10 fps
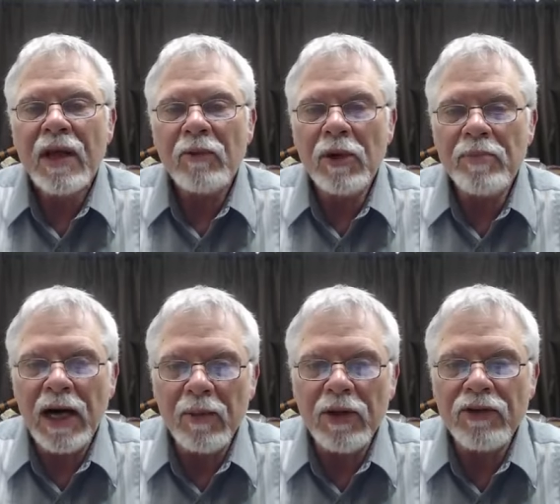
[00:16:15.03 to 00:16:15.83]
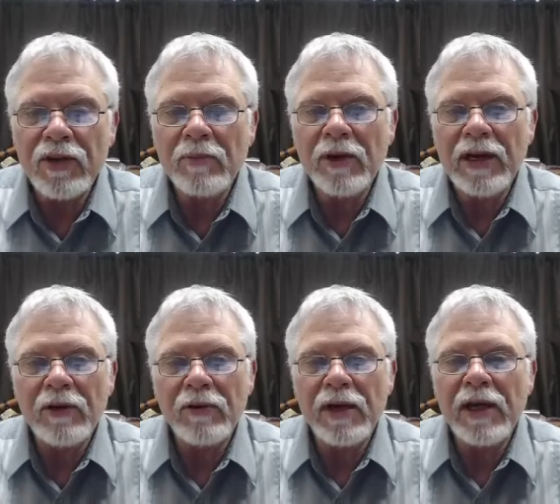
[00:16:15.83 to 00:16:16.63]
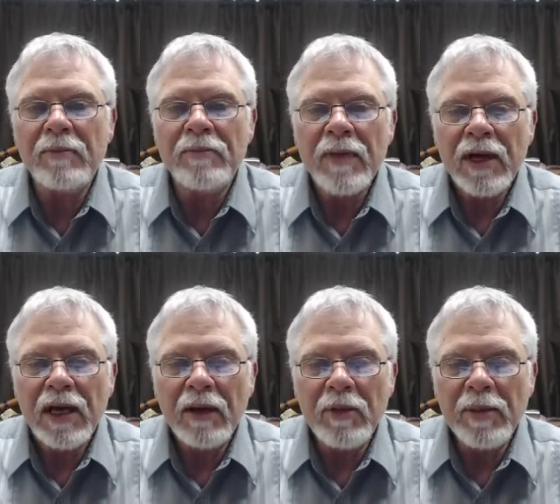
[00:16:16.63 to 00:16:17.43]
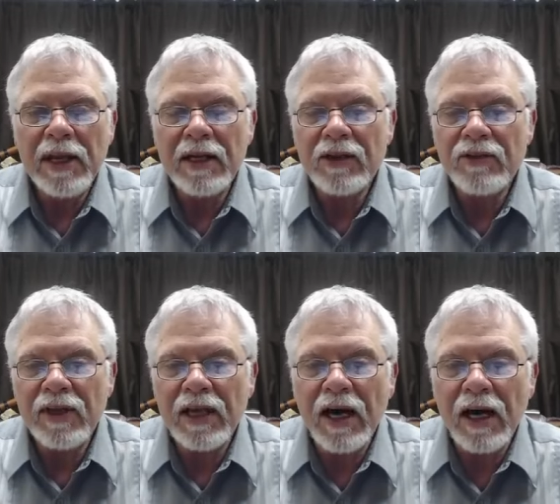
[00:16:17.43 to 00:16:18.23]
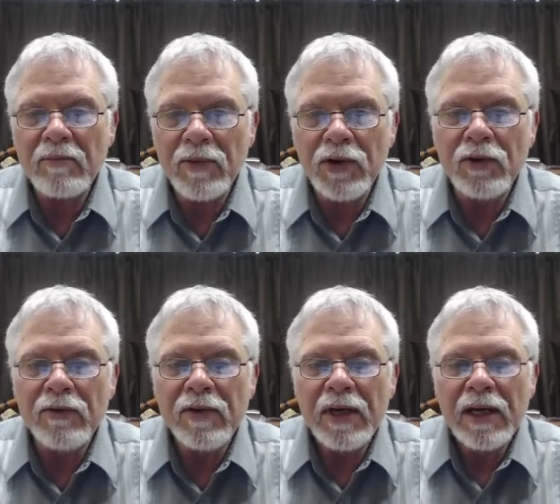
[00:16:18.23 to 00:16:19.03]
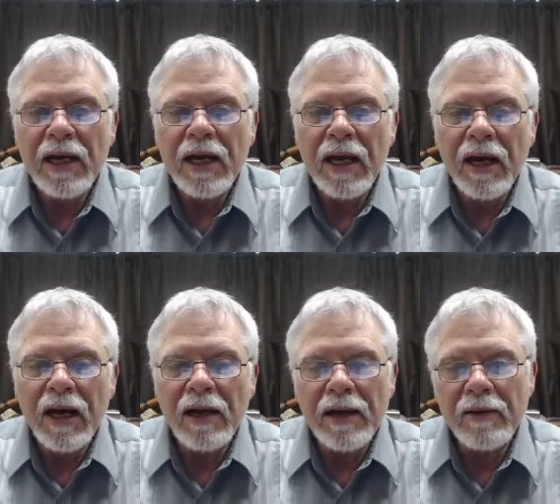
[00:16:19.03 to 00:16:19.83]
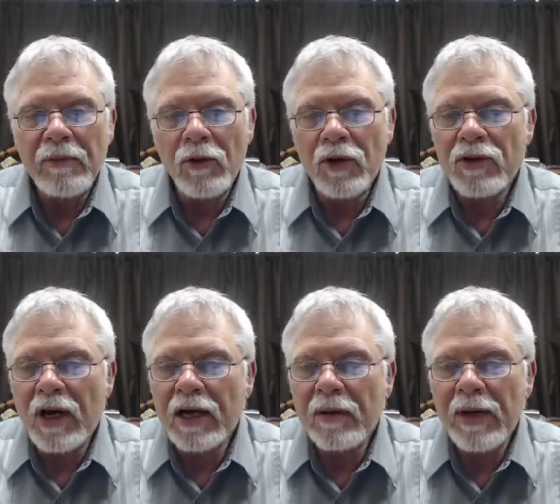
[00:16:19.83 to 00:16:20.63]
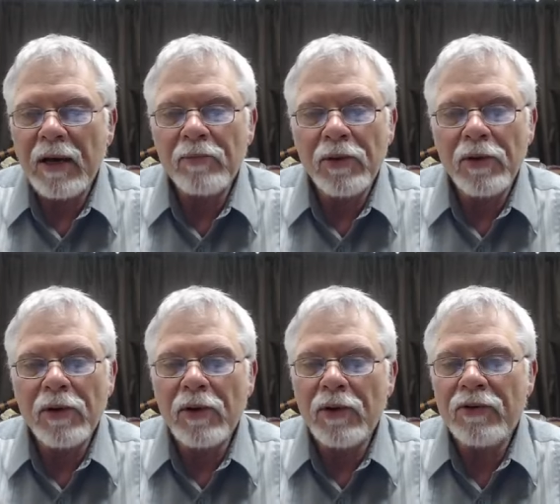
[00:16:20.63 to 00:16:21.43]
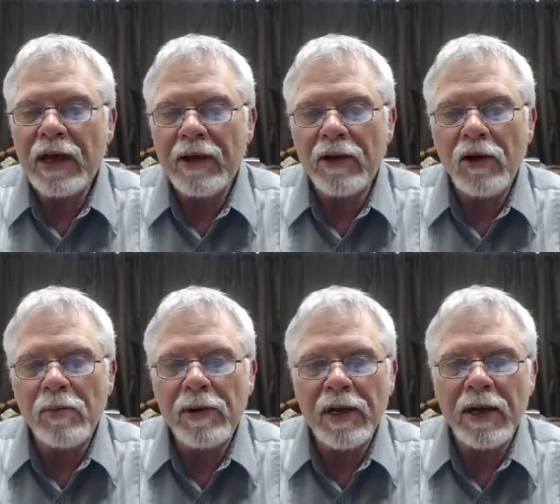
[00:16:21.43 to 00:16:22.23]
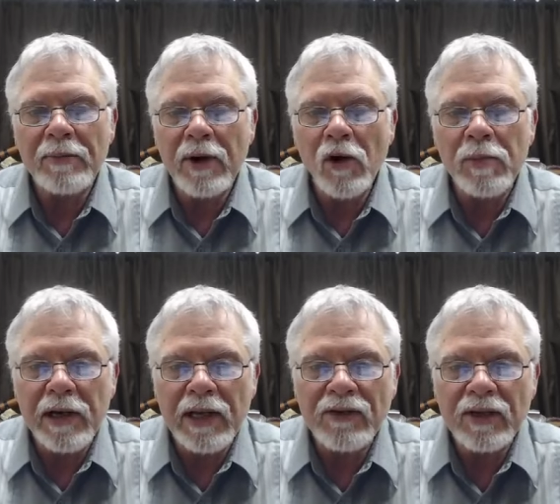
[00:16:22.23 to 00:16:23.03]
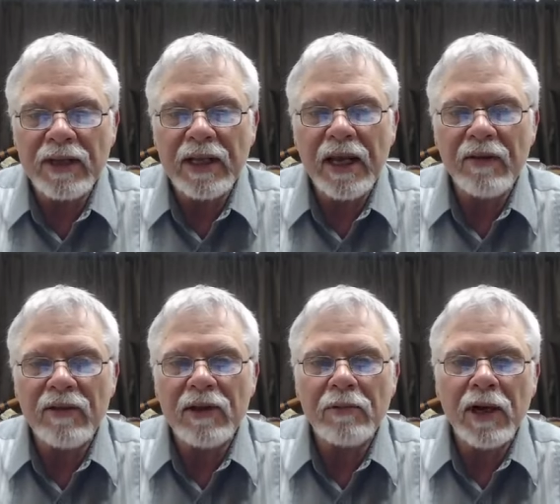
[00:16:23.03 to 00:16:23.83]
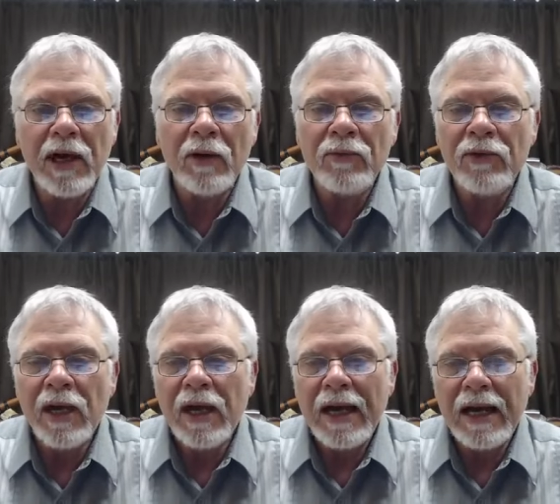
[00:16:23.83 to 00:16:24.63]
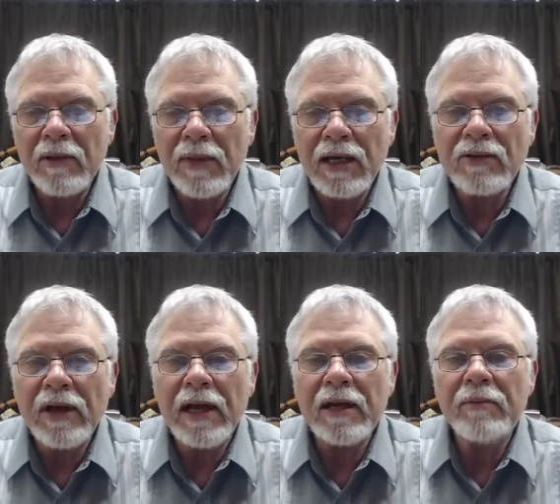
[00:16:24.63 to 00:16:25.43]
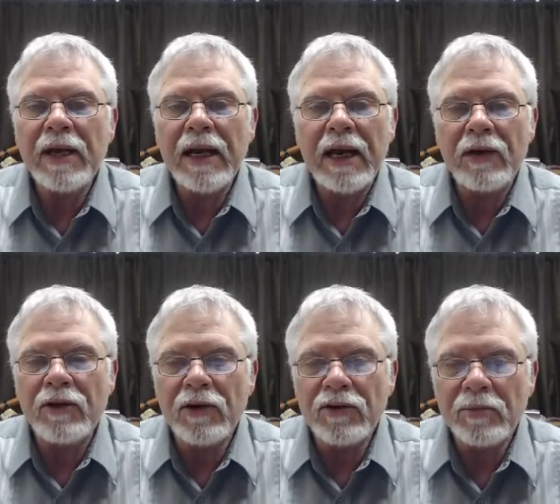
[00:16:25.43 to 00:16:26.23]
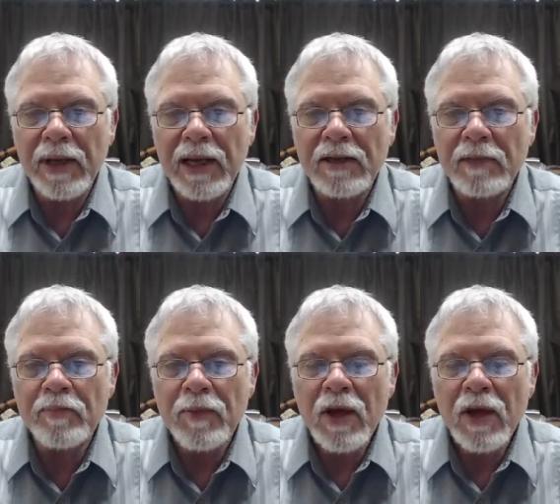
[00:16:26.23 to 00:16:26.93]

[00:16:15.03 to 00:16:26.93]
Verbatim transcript: We publish them, we decree them, and we begin to see God move. Uh, and we're going to talk about portholes, how to open up openings into the heavenly realms, how to maintain them, and how to expand them.